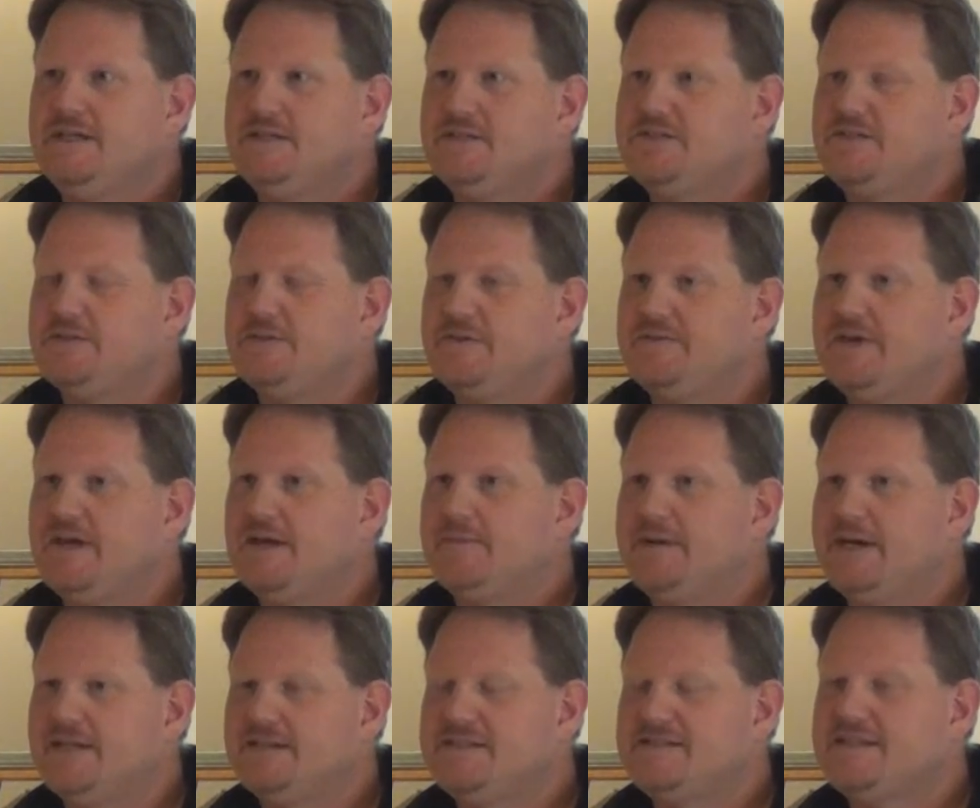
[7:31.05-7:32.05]
So we've got
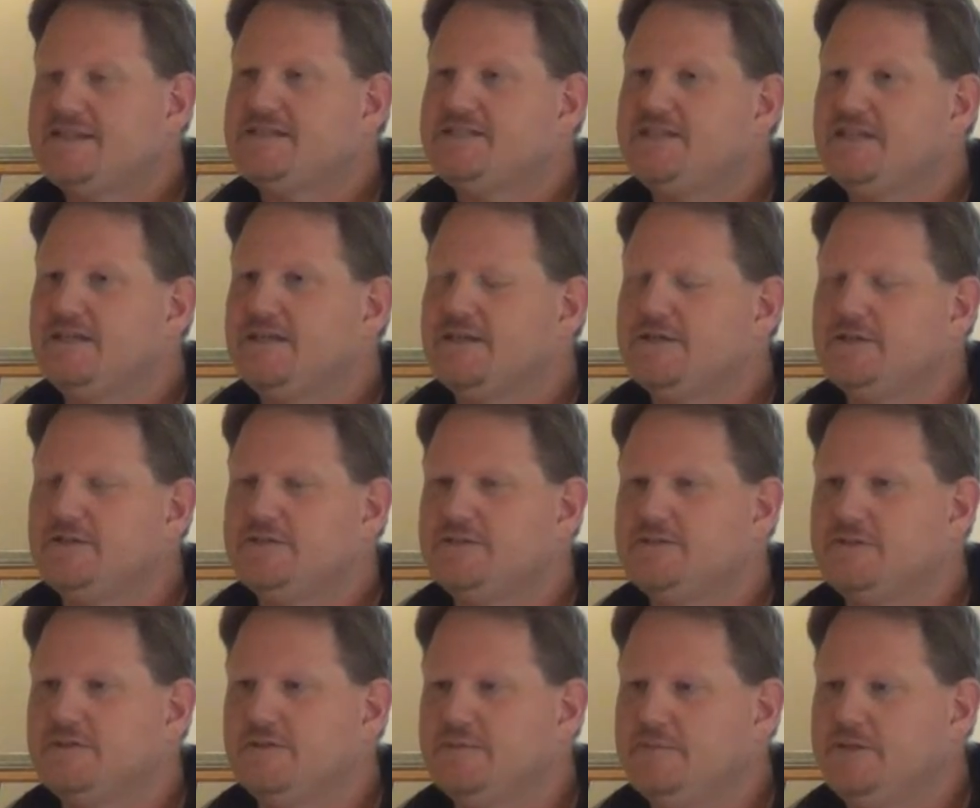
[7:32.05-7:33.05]
about 60 of those to
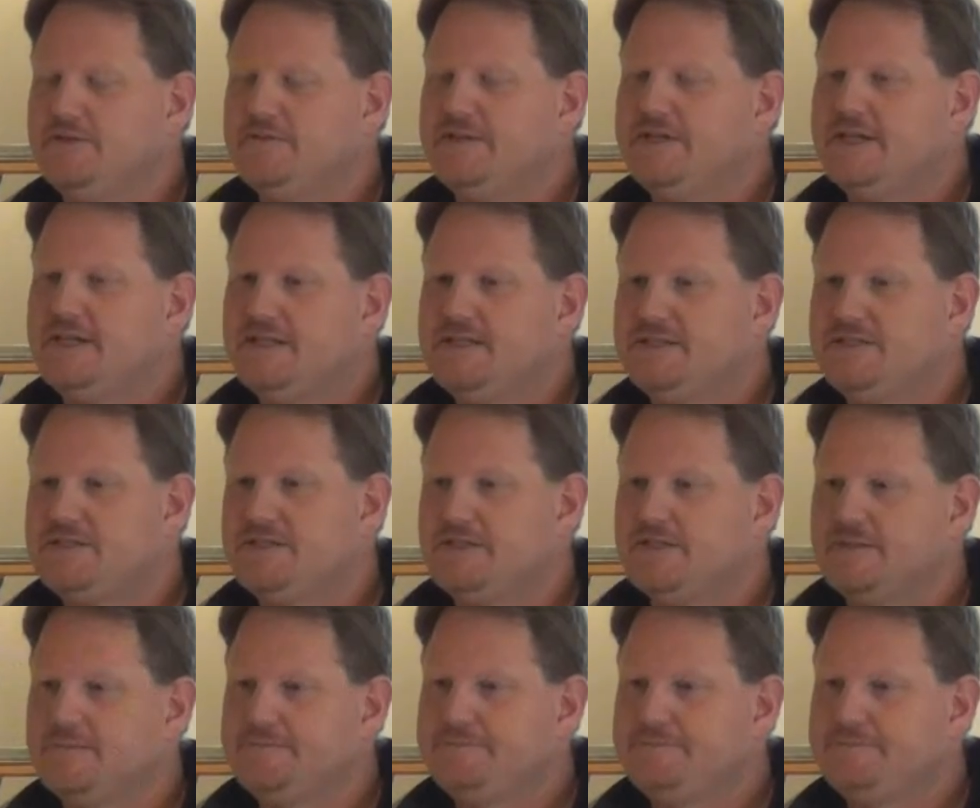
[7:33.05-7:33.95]
remove again this year.